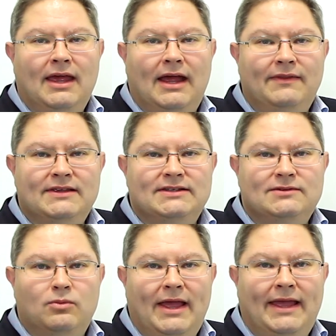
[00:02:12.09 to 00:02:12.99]
And this is
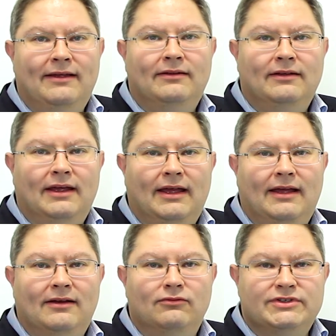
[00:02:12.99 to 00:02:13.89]
where
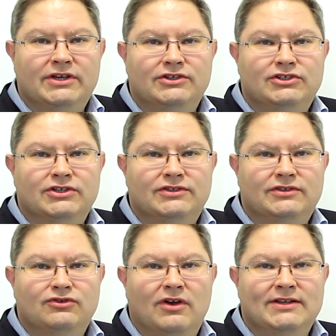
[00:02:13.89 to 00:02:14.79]
uh, researchers
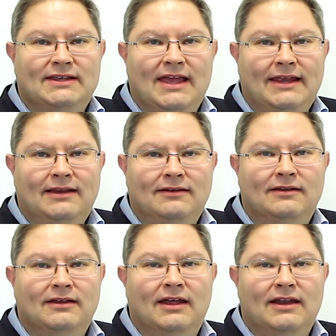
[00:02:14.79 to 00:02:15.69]
try to gain
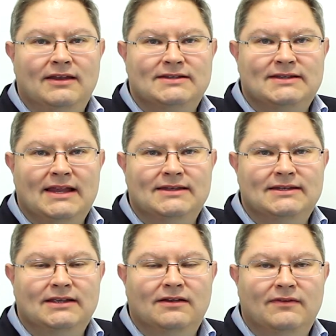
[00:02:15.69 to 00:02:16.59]
an
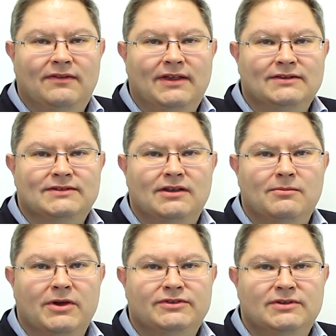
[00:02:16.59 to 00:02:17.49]
understanding of the things that are
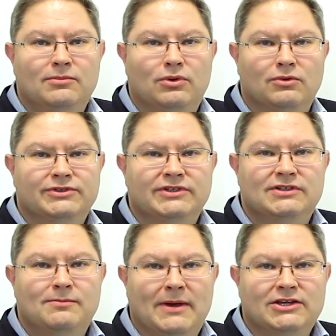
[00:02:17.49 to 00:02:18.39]
most important to
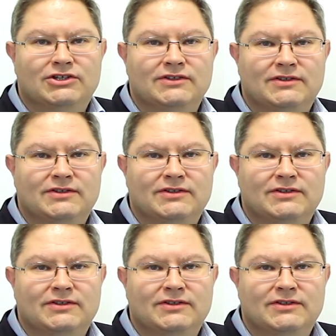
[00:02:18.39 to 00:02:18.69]
patients